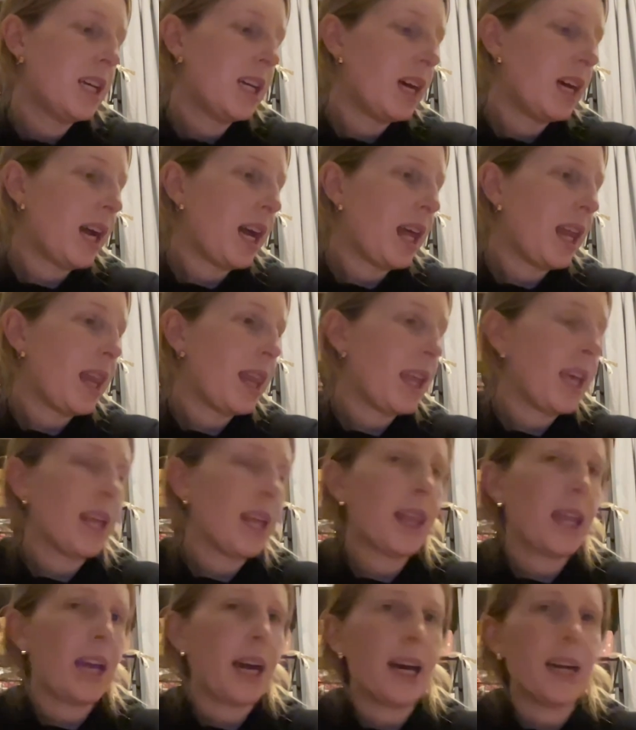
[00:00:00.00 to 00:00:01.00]
I
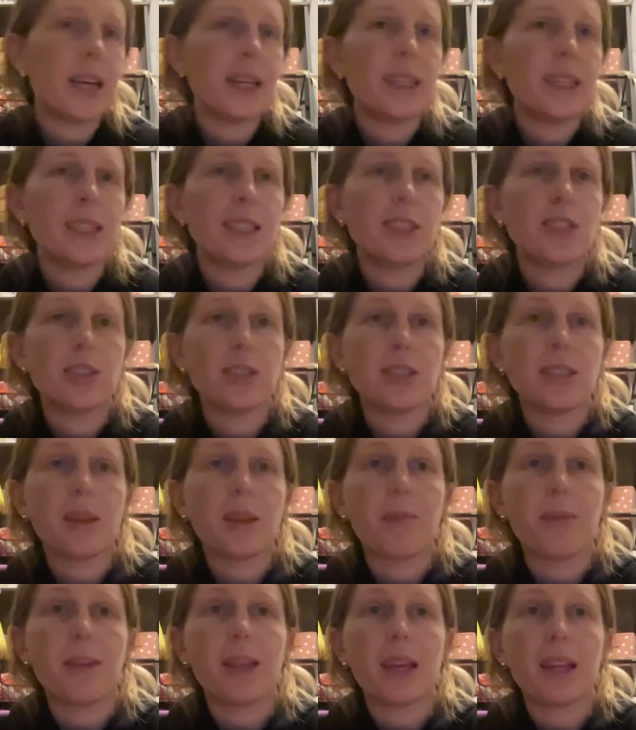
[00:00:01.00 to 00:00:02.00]
think that it's just
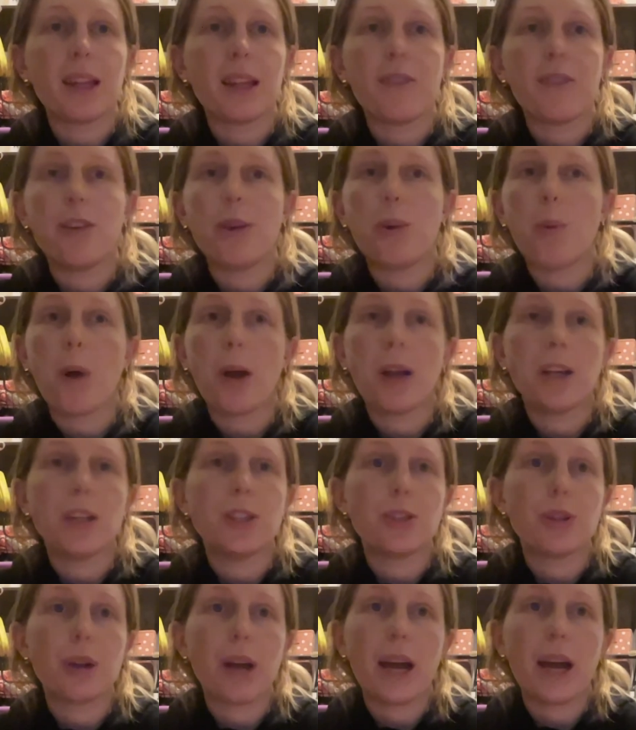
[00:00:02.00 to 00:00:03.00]
something that if you want
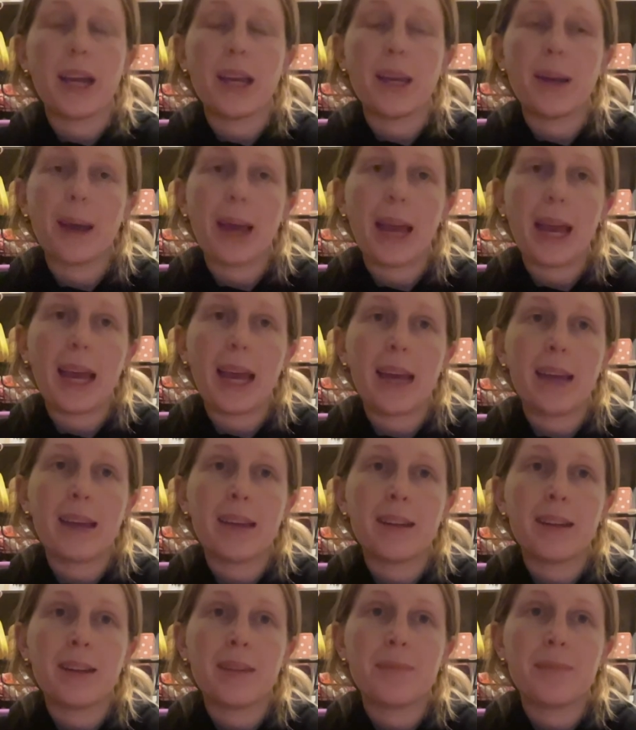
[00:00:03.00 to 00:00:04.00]
to try, you
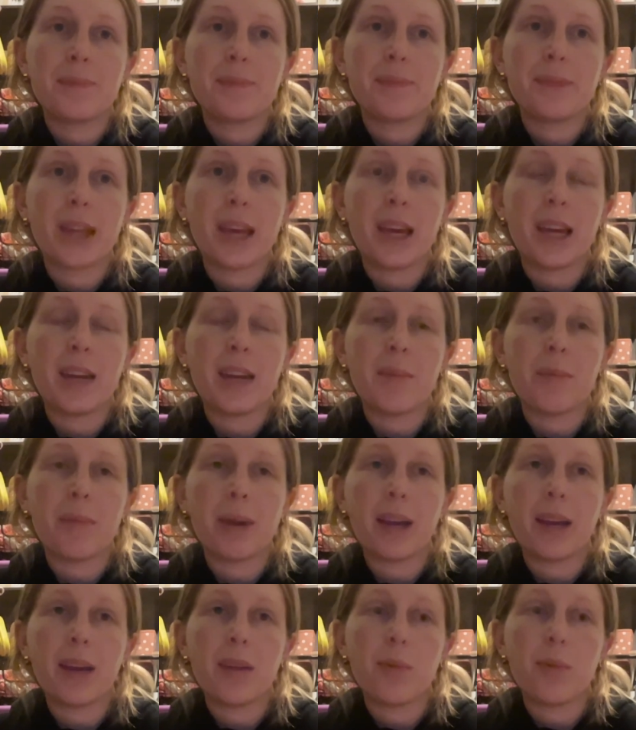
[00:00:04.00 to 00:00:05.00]
can, and it
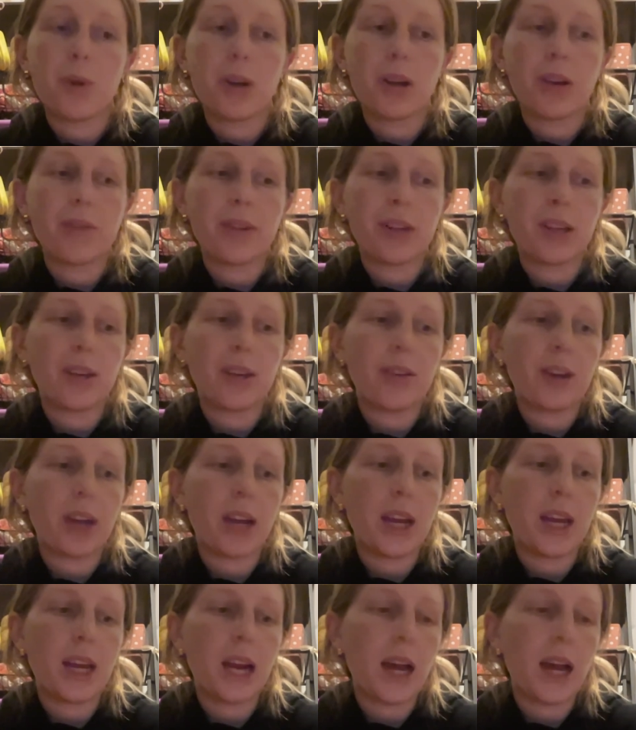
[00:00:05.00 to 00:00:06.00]
might work really
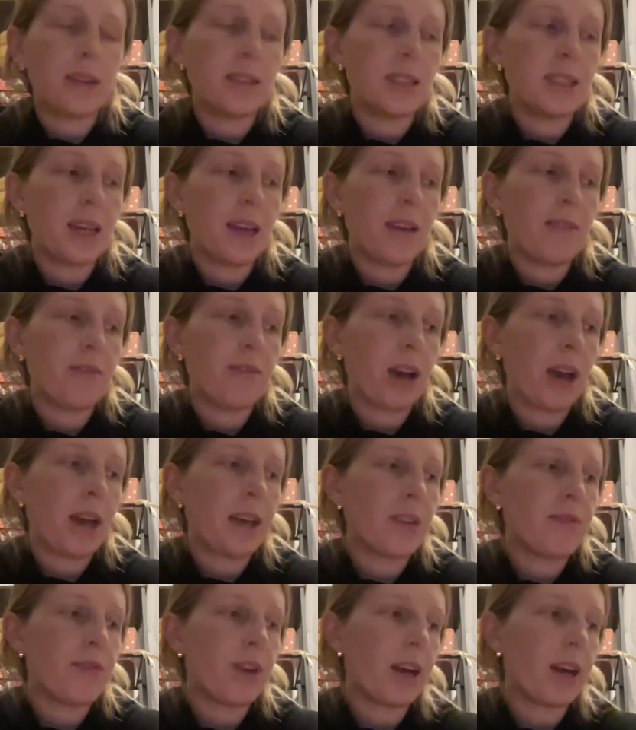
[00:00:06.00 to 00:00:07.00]
great. I'd say if I
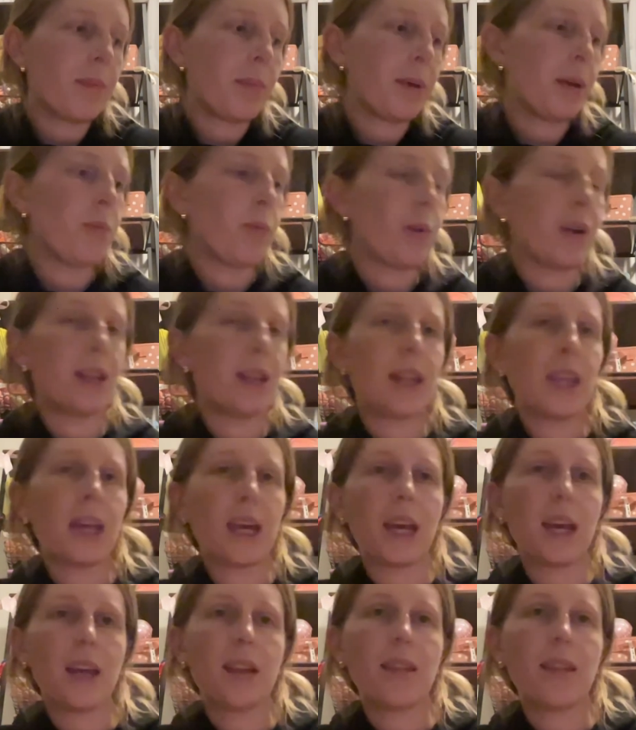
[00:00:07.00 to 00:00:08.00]
can recommend one
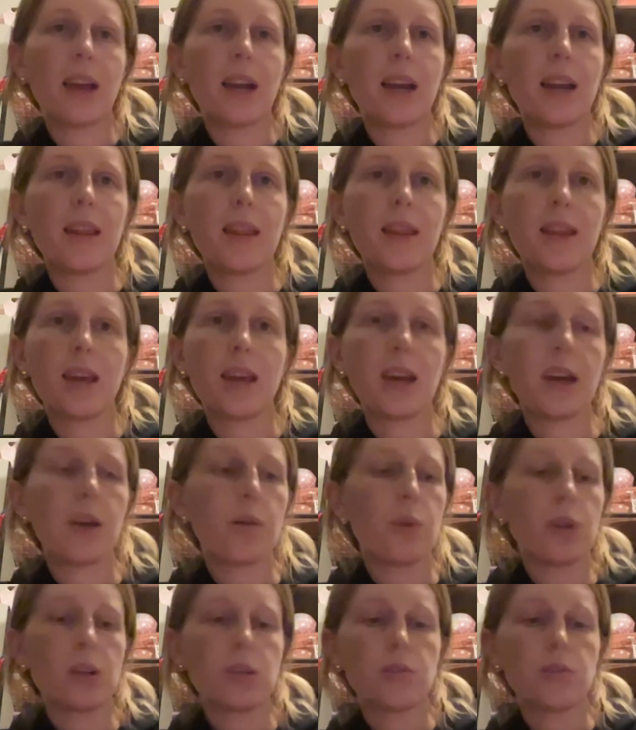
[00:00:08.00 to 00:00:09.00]
thing that I think
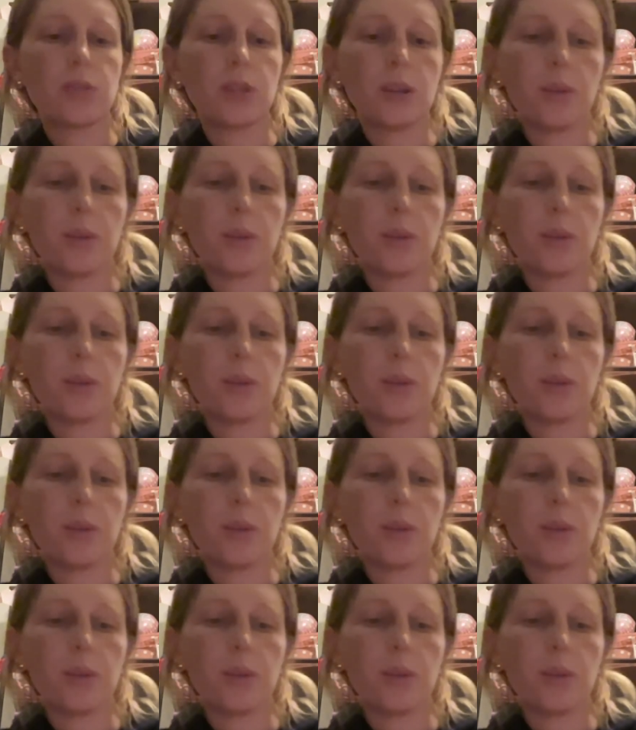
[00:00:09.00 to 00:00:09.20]
works really